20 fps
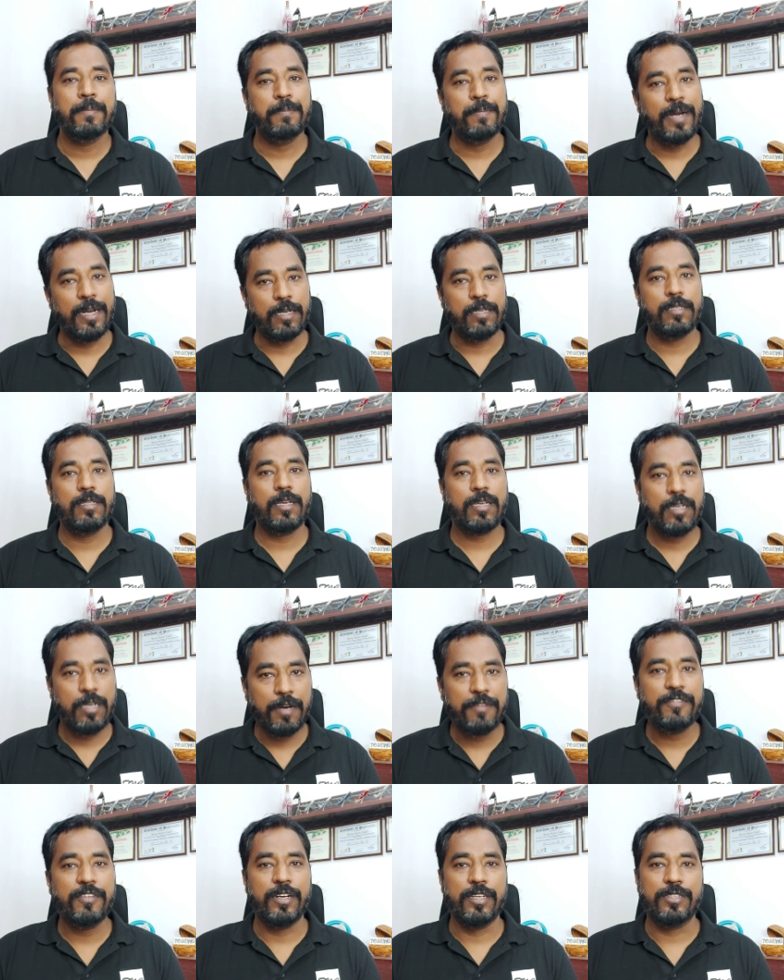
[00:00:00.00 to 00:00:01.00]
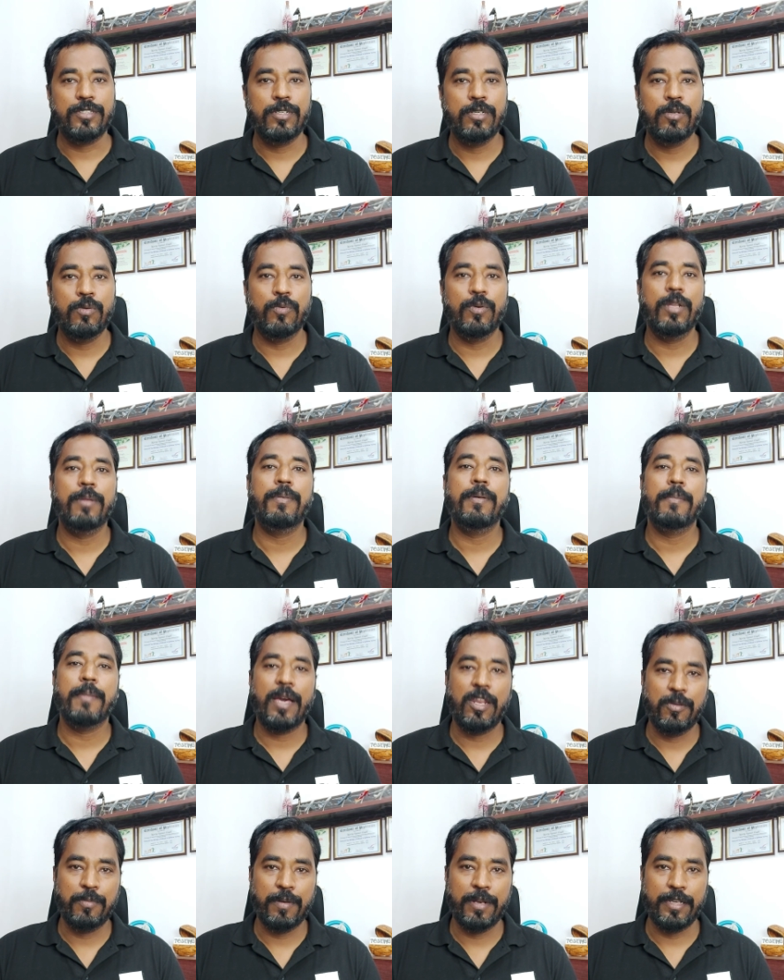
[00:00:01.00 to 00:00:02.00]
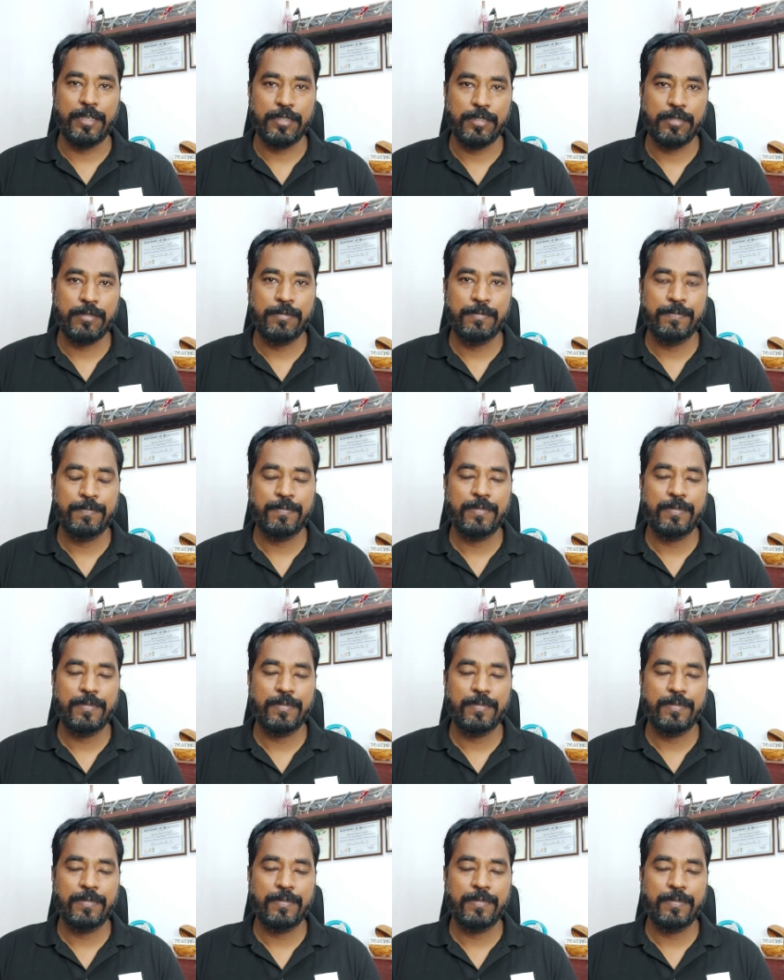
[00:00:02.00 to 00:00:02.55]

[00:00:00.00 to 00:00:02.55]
But the coverage will be manipulated.